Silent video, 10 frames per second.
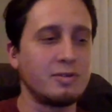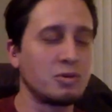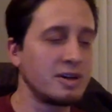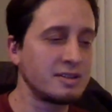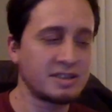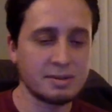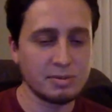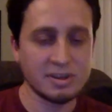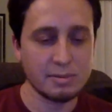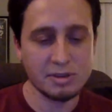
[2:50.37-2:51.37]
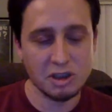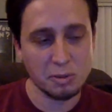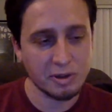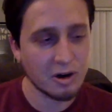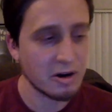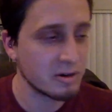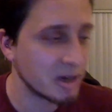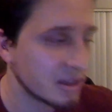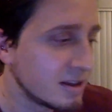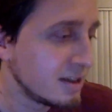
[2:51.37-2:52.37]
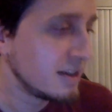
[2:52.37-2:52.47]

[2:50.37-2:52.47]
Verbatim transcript: what some something stupid hard, right?